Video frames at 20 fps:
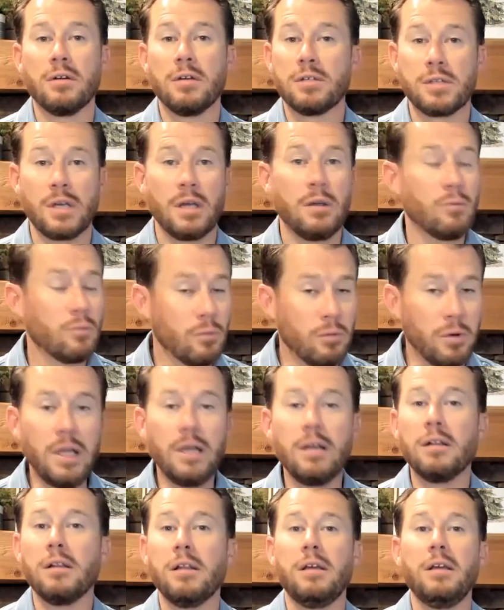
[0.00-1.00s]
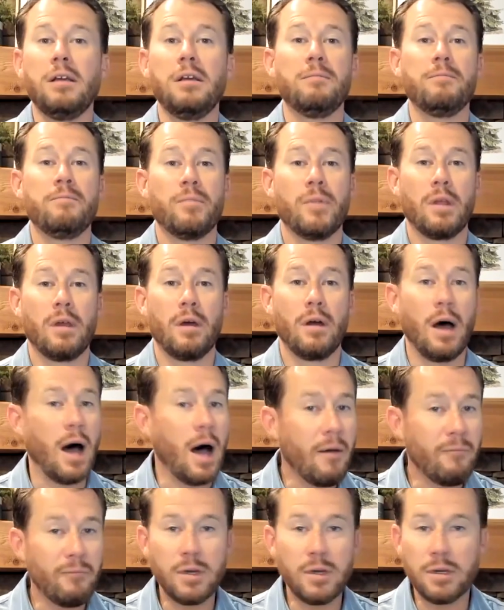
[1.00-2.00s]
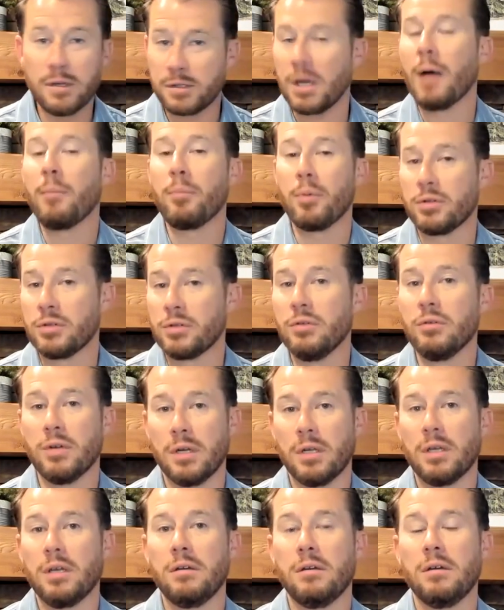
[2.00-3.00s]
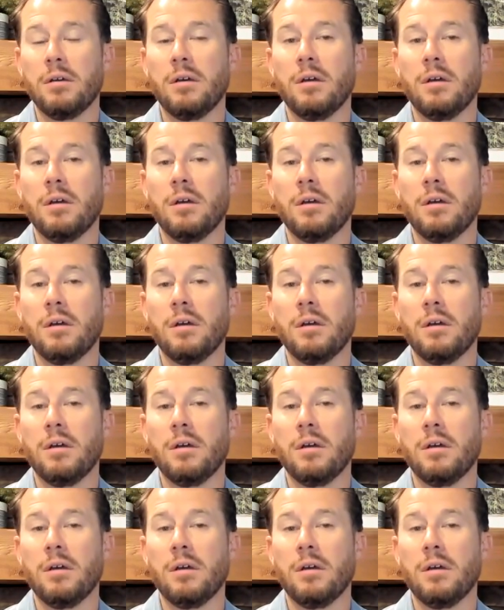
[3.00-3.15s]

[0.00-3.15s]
is a really obvious opportunity